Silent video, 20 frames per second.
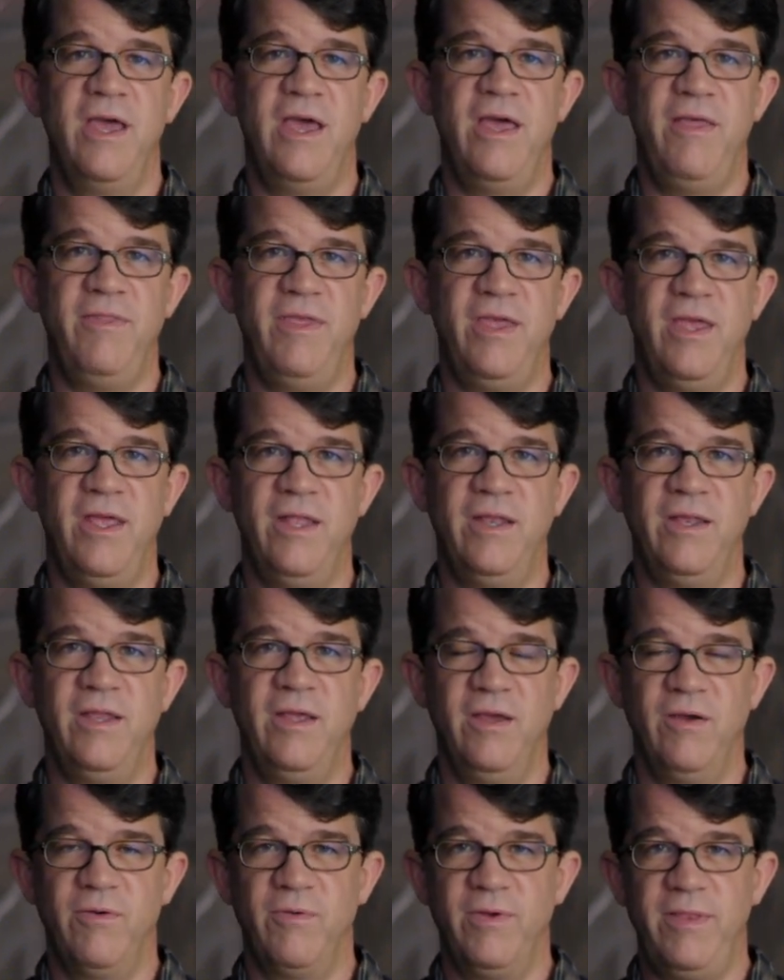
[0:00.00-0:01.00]
And then
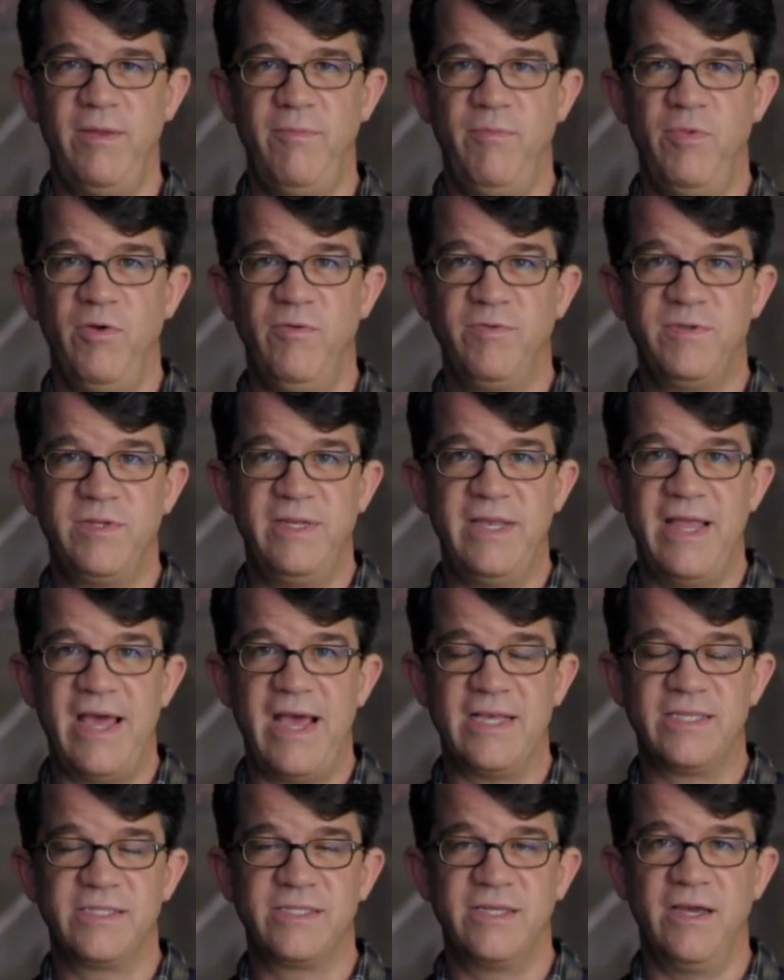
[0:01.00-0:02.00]
when they move to
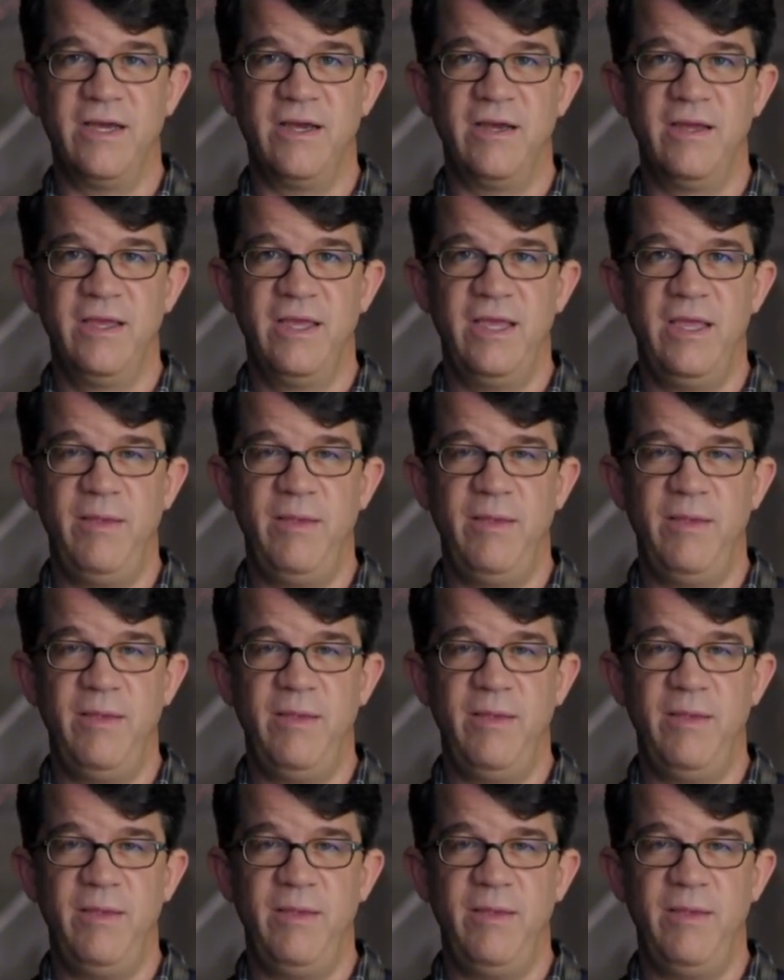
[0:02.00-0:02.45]
NASA,